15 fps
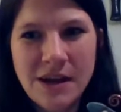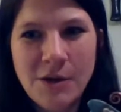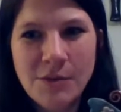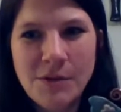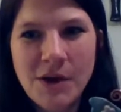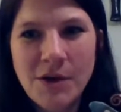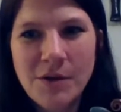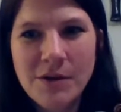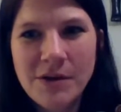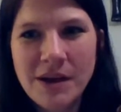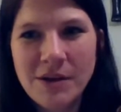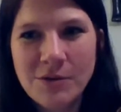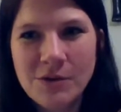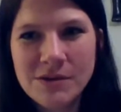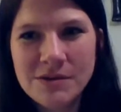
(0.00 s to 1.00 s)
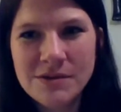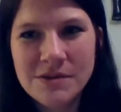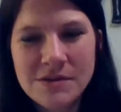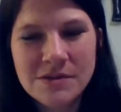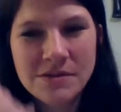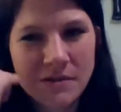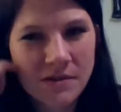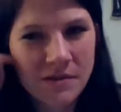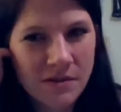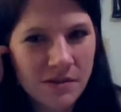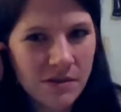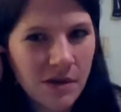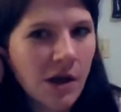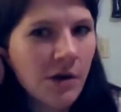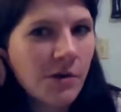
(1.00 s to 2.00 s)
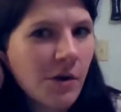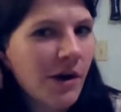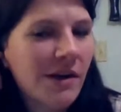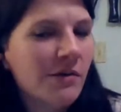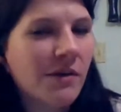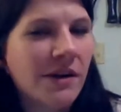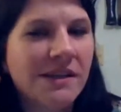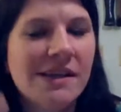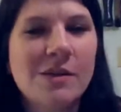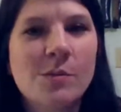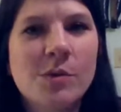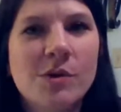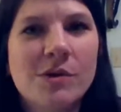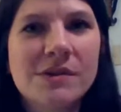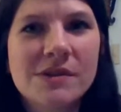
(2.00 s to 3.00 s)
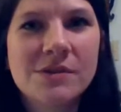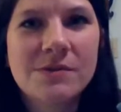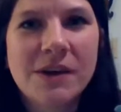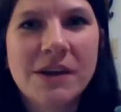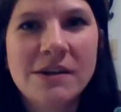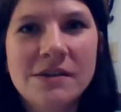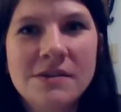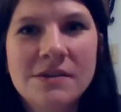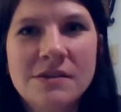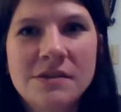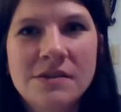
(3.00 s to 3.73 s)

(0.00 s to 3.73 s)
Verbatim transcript: Oh, no. Okay, cool. Oh, no, I didn't write down the pearls. You're fine.